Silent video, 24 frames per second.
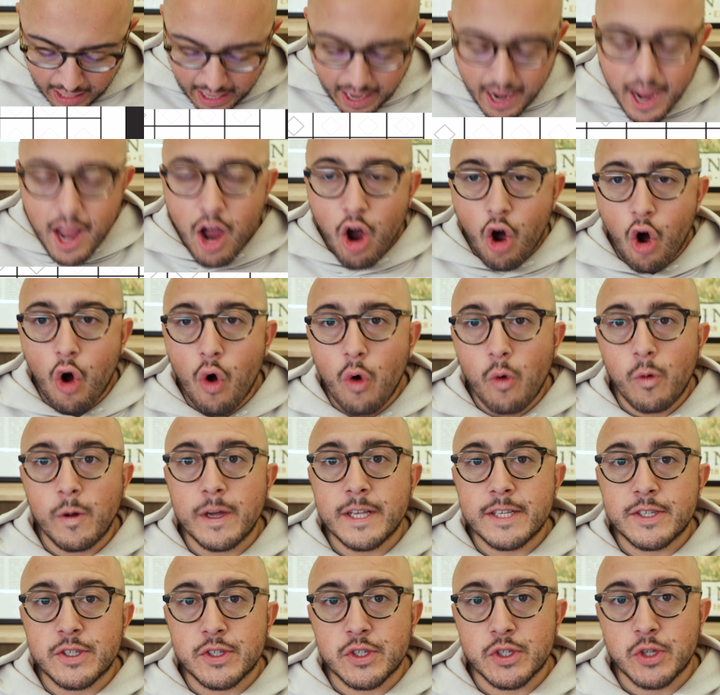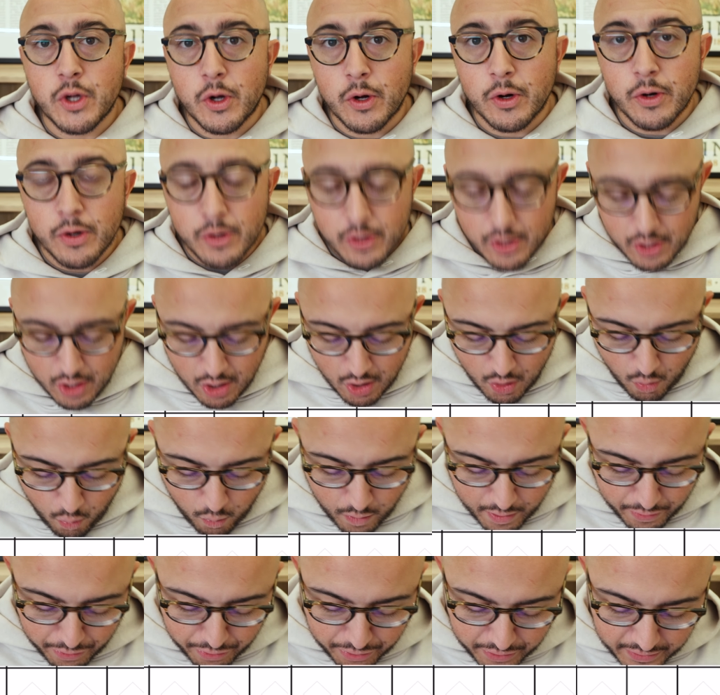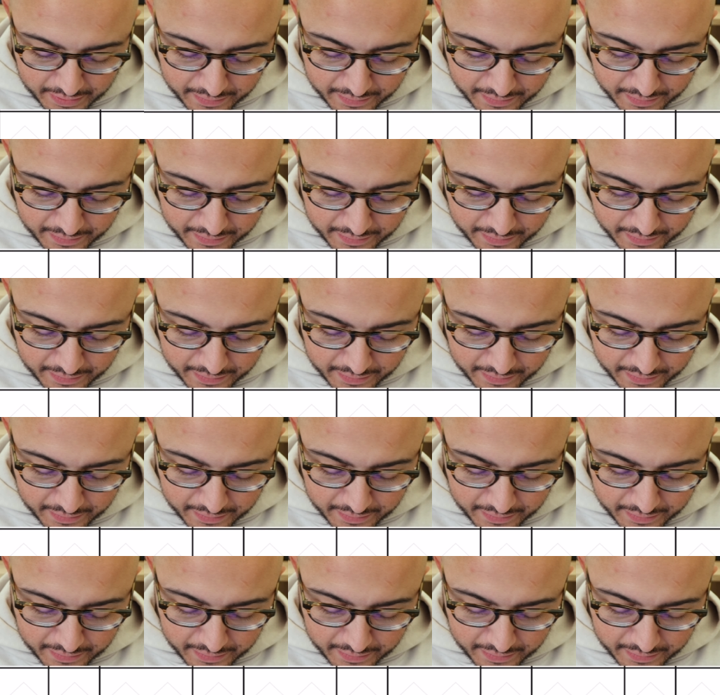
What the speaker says: I always start with